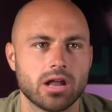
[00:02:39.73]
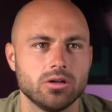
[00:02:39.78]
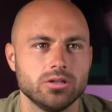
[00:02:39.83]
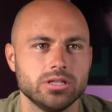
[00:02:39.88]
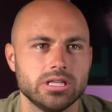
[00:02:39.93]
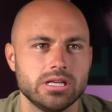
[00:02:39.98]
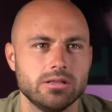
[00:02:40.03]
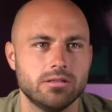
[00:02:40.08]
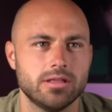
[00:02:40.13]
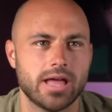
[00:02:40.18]

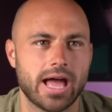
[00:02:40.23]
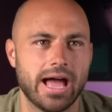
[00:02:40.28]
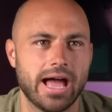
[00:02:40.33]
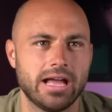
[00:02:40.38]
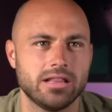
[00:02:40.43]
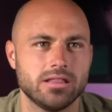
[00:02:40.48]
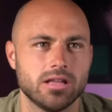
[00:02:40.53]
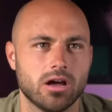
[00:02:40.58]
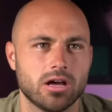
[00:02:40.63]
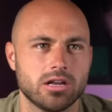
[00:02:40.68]
only
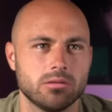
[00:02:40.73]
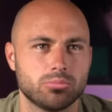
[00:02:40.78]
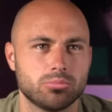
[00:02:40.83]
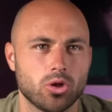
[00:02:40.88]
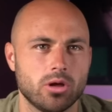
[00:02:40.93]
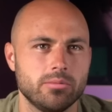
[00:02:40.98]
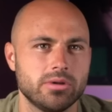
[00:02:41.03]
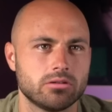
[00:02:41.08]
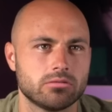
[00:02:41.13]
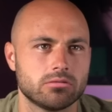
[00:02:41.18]
that, the
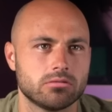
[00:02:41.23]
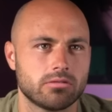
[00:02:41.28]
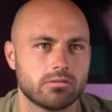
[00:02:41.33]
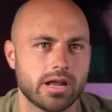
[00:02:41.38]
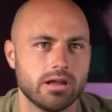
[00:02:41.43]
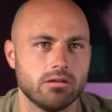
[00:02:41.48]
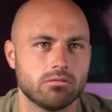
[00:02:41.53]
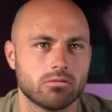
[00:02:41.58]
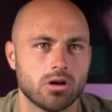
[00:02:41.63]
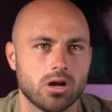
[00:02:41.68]
unemployment
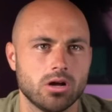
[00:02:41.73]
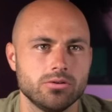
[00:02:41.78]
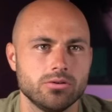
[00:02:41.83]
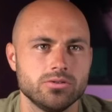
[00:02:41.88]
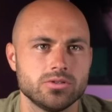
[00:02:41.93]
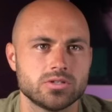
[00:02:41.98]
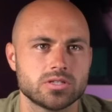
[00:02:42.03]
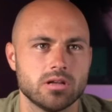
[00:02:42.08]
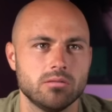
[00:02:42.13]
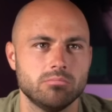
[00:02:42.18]
rate
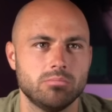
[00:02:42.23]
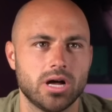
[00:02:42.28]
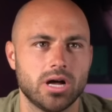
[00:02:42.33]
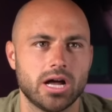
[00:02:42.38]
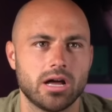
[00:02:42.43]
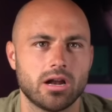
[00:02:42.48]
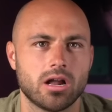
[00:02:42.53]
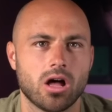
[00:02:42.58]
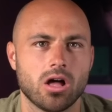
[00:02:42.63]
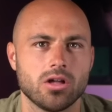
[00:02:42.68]
rose,
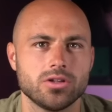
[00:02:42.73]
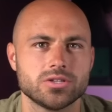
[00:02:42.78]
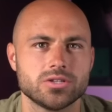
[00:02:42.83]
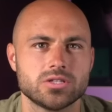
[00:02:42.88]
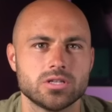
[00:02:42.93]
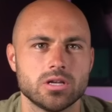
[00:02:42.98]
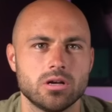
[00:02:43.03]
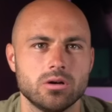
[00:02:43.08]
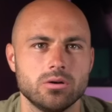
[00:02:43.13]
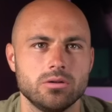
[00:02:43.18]
but
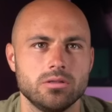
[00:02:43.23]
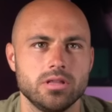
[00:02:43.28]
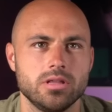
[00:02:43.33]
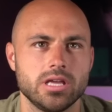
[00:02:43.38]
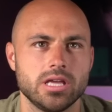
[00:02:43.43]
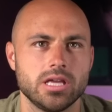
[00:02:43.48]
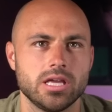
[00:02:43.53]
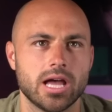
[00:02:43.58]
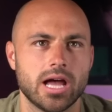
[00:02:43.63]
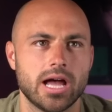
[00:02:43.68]
also
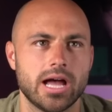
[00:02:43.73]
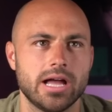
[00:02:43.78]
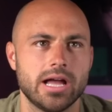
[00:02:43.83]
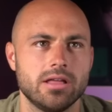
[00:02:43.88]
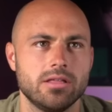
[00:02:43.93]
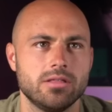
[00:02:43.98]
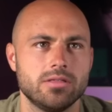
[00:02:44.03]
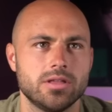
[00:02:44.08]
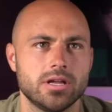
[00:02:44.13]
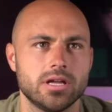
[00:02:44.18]

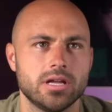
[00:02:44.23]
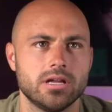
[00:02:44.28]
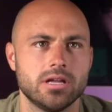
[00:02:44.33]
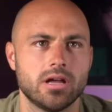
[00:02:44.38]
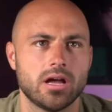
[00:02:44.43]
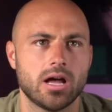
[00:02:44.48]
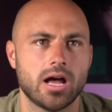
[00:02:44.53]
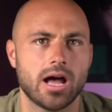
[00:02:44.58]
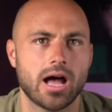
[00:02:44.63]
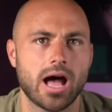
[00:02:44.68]
the
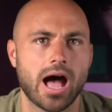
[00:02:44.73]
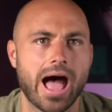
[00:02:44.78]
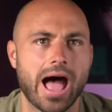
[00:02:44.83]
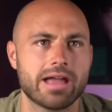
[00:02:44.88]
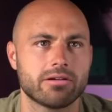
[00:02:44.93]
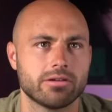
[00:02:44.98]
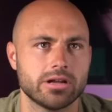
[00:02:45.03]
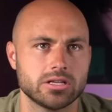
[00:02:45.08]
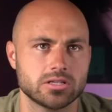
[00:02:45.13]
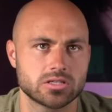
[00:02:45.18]

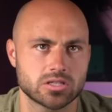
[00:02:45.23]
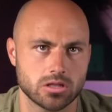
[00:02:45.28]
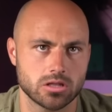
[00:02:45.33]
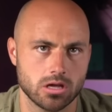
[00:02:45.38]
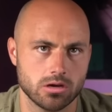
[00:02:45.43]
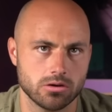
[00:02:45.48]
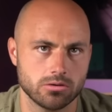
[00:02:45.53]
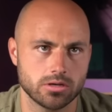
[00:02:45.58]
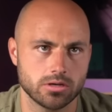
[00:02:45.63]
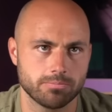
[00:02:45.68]
hiring
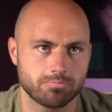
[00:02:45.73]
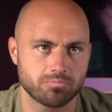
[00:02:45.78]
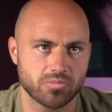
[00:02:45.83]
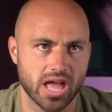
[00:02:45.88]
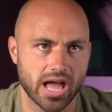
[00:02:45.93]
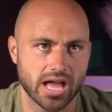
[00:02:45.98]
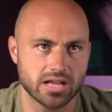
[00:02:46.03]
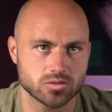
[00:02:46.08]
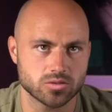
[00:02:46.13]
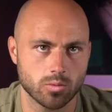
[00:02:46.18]
slowed
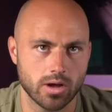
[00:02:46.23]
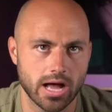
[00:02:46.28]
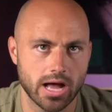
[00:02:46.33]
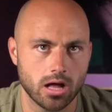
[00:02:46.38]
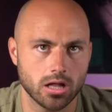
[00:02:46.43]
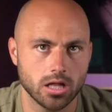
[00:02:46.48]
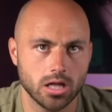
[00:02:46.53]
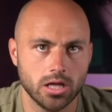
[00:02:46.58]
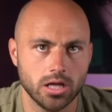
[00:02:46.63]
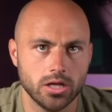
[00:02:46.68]
as
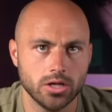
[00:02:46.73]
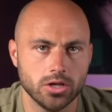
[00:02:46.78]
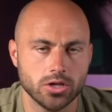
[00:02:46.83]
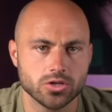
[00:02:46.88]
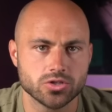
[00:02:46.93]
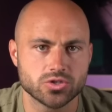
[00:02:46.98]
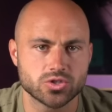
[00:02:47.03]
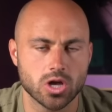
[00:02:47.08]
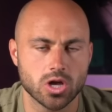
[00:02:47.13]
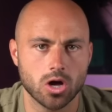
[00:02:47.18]
well.
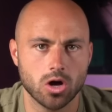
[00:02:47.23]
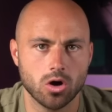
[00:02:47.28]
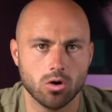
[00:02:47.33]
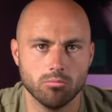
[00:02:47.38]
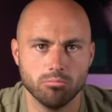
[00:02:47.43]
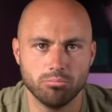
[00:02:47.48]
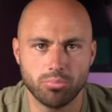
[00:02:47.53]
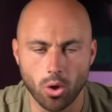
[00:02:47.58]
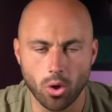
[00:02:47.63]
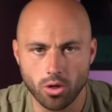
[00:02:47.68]
So
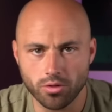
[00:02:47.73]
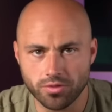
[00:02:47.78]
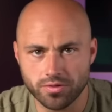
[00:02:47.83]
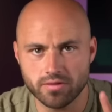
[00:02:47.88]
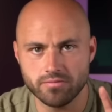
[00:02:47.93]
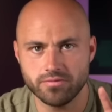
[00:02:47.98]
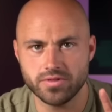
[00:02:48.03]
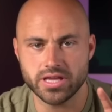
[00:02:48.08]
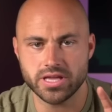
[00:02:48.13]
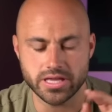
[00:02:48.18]
both
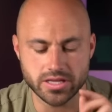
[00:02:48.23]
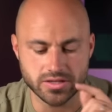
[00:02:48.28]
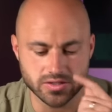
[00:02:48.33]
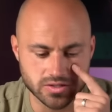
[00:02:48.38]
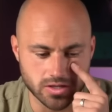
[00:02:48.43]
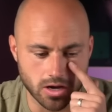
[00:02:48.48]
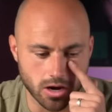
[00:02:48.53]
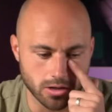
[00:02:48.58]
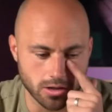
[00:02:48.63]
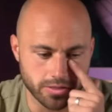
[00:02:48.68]
of
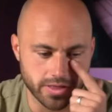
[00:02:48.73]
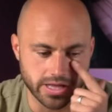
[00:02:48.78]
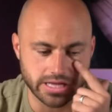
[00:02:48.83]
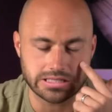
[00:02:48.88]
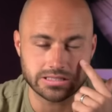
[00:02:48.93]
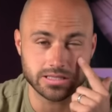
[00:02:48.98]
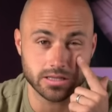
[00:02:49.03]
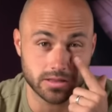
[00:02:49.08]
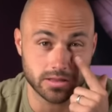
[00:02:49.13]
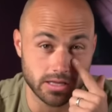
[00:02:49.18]
these are
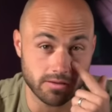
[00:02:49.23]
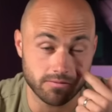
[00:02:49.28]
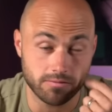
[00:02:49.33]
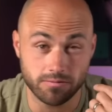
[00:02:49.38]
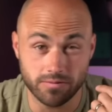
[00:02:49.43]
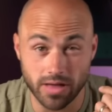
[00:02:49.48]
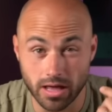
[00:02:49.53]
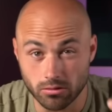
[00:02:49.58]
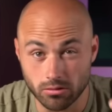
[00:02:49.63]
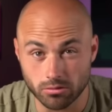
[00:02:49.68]
things that the
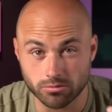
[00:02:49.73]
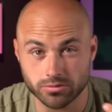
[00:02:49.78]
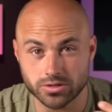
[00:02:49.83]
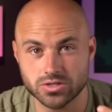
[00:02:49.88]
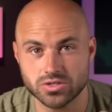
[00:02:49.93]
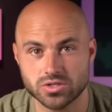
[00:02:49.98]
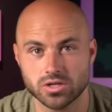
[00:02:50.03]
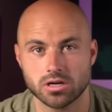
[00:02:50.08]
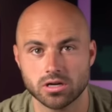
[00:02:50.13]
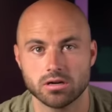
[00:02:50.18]
Federal
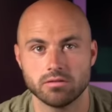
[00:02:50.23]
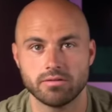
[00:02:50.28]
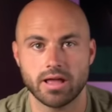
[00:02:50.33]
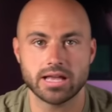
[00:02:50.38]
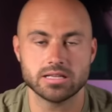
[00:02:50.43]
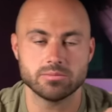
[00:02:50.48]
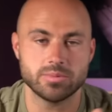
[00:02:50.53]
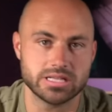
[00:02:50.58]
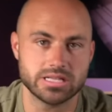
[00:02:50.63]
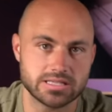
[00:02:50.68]
Reserve
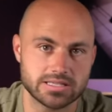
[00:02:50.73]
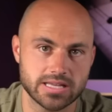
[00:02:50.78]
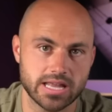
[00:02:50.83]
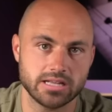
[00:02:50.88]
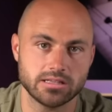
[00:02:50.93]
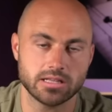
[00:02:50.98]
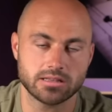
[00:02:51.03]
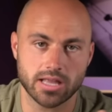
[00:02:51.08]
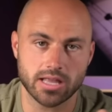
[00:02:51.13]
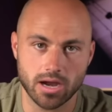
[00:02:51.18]
has been
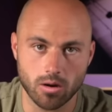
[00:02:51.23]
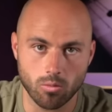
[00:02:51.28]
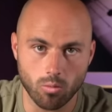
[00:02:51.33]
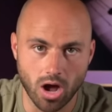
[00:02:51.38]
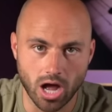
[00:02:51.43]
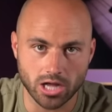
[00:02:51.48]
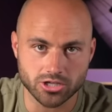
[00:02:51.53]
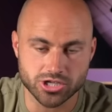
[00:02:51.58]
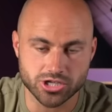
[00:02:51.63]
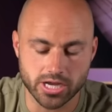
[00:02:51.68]
saying that they are
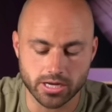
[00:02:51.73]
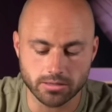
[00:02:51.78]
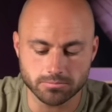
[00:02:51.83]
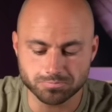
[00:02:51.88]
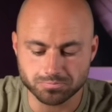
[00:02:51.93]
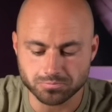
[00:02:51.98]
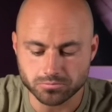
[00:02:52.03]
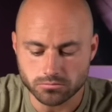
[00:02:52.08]
watching,